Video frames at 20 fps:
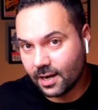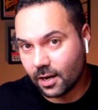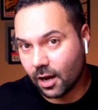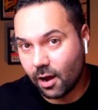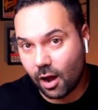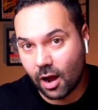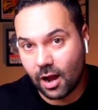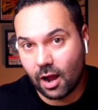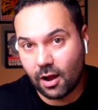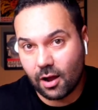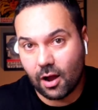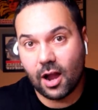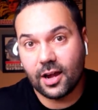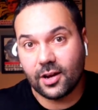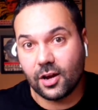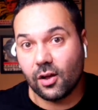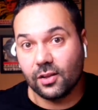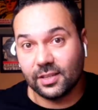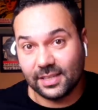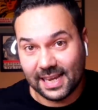I
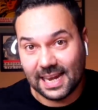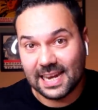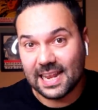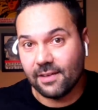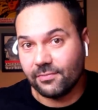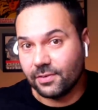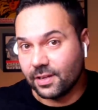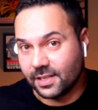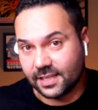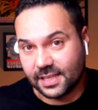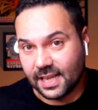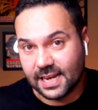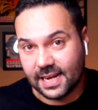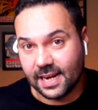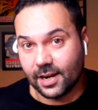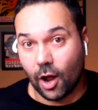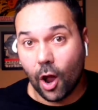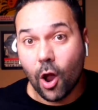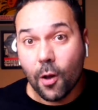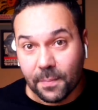can't see any evidence that he did.
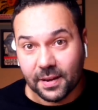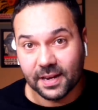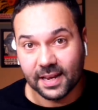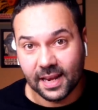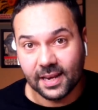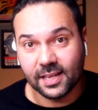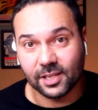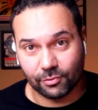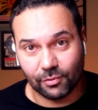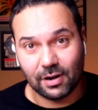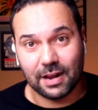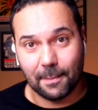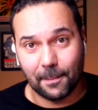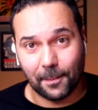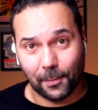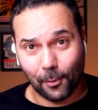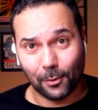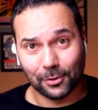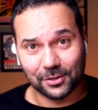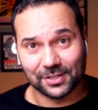I hope he did. It's really
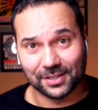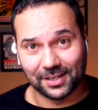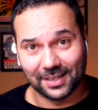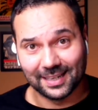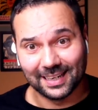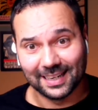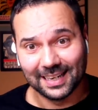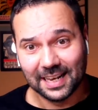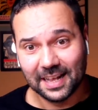important.